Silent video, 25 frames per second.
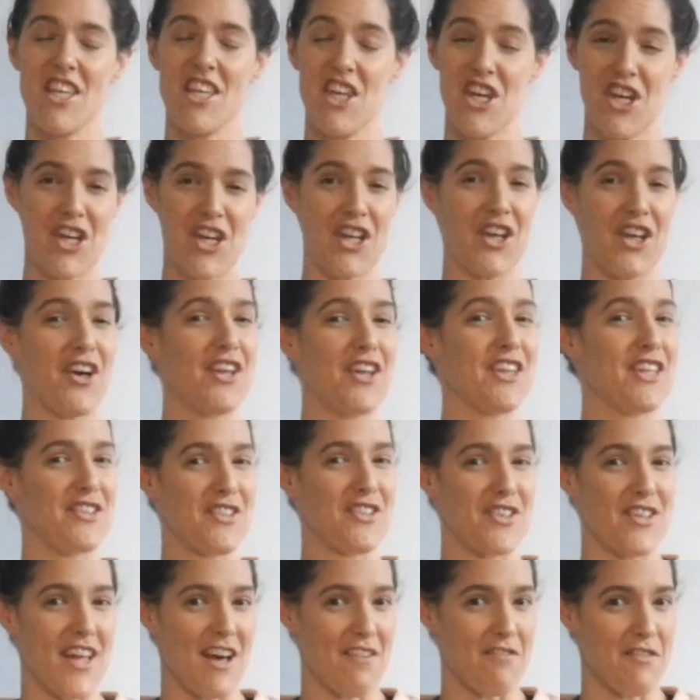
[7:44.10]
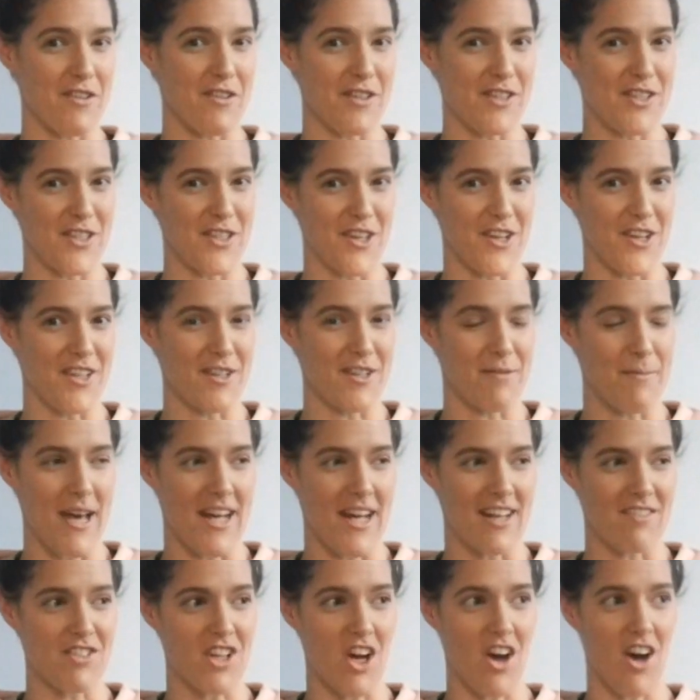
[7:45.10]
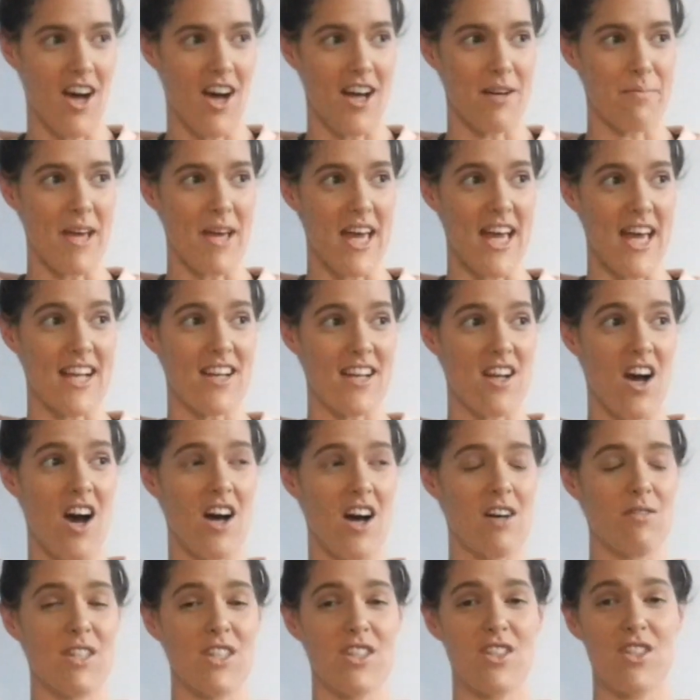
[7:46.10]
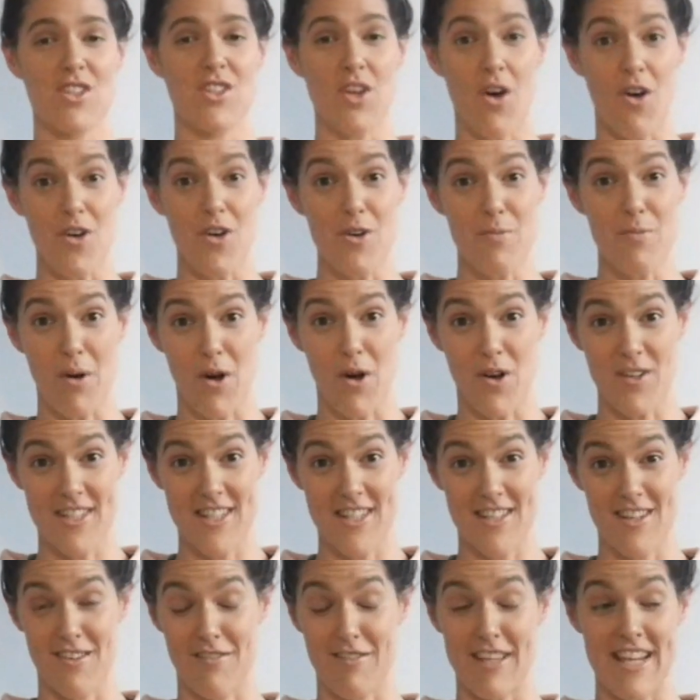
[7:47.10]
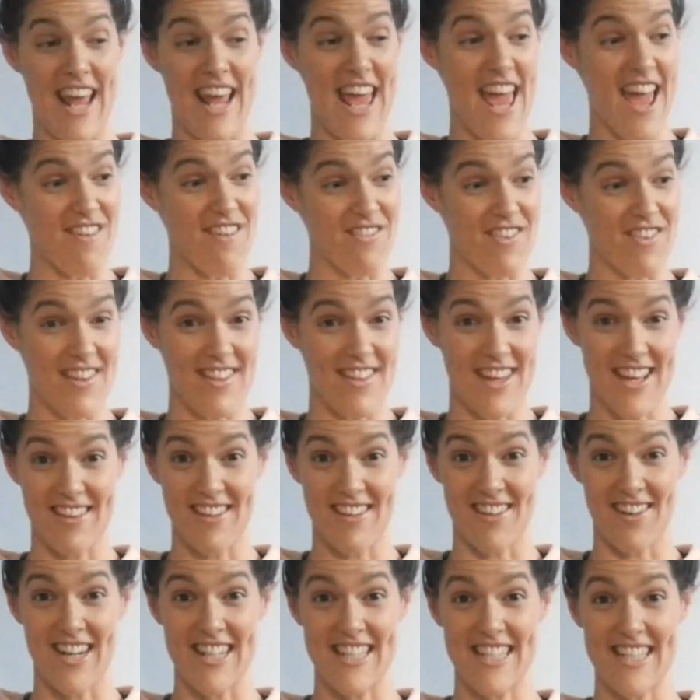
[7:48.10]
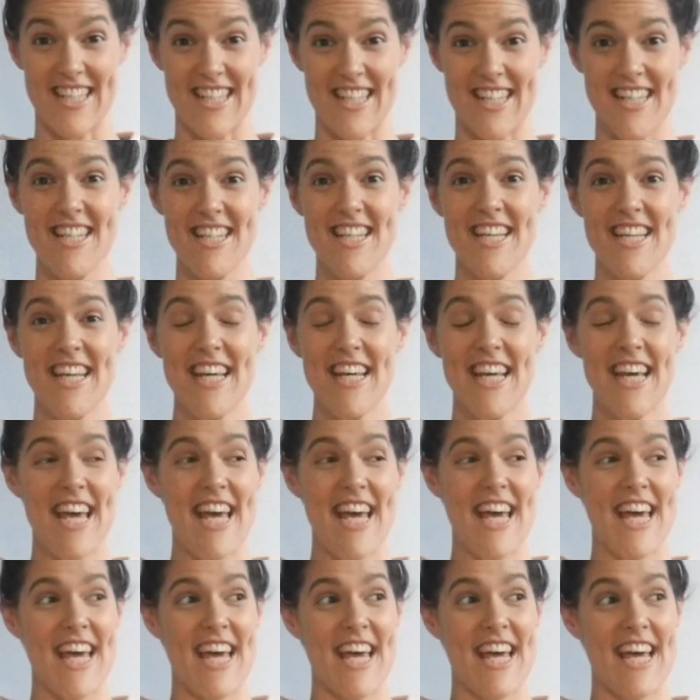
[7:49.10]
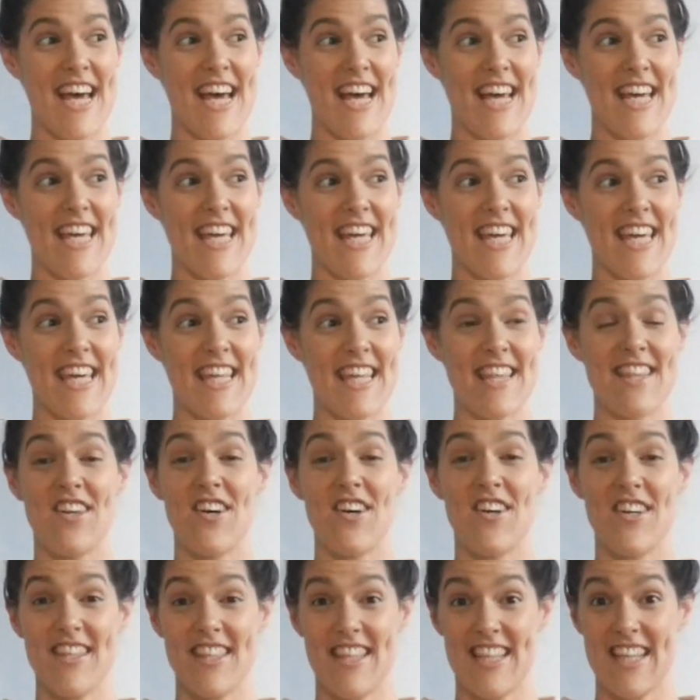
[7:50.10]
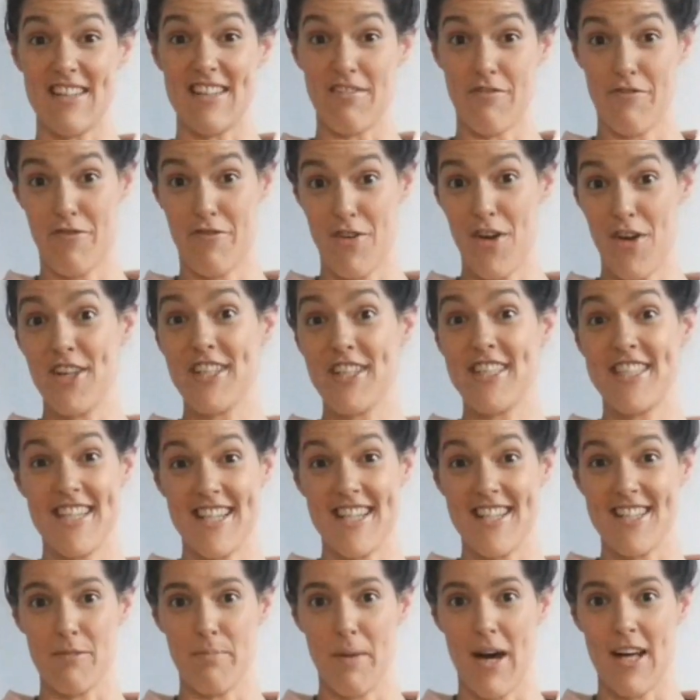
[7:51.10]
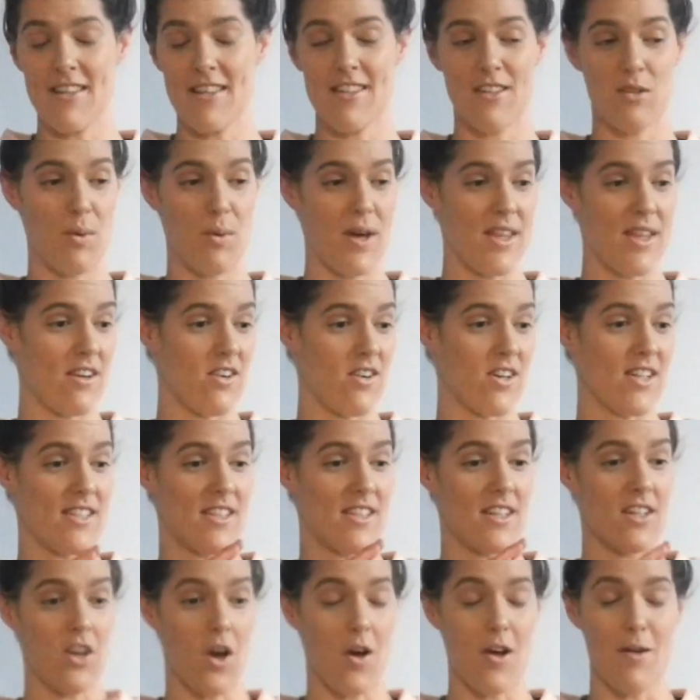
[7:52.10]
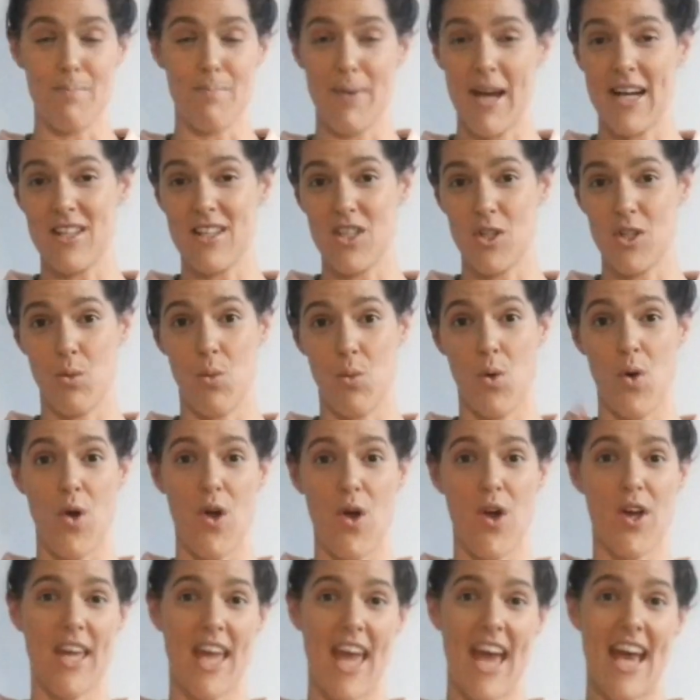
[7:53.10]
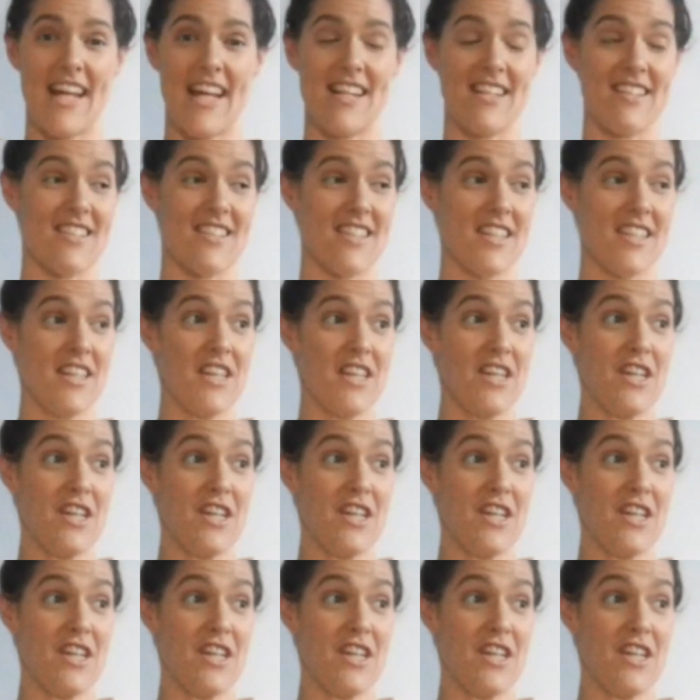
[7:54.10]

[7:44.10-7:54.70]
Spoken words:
you can only do that for a certain amount of time. And I was so positive in everything that I did in the first 6 months, whether it's going back to work and